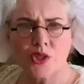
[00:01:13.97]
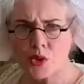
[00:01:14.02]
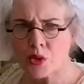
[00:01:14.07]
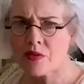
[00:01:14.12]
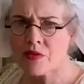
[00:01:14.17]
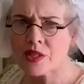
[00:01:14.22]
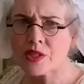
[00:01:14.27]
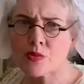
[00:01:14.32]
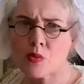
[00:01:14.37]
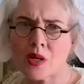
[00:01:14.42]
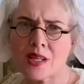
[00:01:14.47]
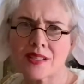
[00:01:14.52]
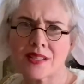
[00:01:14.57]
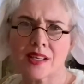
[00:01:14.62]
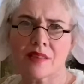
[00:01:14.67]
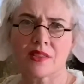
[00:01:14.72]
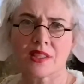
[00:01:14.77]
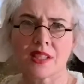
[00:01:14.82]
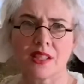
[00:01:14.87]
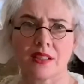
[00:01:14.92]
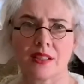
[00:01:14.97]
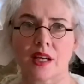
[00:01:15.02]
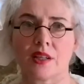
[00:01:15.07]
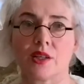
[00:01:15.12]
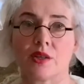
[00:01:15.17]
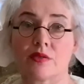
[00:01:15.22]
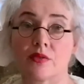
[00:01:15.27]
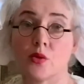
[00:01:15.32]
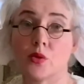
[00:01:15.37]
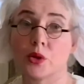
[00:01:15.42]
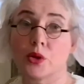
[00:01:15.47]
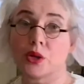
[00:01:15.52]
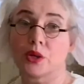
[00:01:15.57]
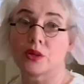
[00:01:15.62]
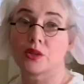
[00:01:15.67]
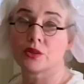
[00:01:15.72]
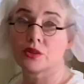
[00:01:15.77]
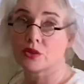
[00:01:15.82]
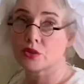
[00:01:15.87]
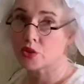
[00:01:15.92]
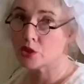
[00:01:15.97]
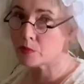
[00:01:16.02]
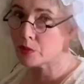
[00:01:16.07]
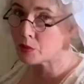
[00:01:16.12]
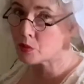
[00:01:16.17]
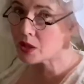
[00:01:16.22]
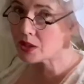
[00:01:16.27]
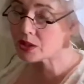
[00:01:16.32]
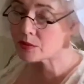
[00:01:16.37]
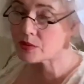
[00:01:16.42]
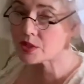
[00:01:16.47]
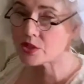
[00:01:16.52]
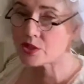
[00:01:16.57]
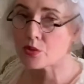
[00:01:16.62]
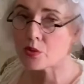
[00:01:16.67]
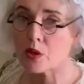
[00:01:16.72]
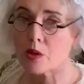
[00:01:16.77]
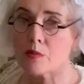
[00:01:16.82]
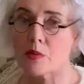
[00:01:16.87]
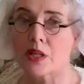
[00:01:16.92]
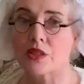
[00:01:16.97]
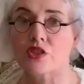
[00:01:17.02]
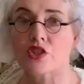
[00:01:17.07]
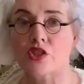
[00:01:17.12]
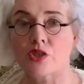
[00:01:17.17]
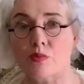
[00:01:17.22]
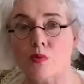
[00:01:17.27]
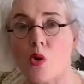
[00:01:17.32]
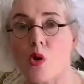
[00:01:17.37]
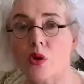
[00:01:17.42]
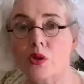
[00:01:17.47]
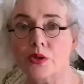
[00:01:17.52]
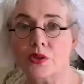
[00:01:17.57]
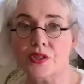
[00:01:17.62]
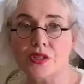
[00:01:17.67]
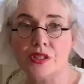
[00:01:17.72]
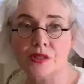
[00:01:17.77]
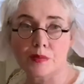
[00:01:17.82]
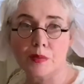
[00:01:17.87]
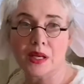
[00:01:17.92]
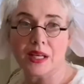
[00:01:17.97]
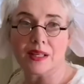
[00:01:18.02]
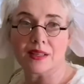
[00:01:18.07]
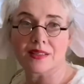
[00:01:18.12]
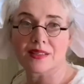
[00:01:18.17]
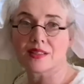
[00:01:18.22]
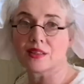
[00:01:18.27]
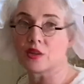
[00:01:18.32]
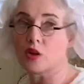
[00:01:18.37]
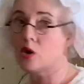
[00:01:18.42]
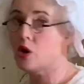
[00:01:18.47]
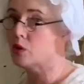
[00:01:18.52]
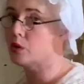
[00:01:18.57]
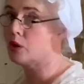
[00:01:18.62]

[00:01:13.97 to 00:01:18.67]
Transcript: So if this was 1794, you'd be welcomed into a much smaller space than the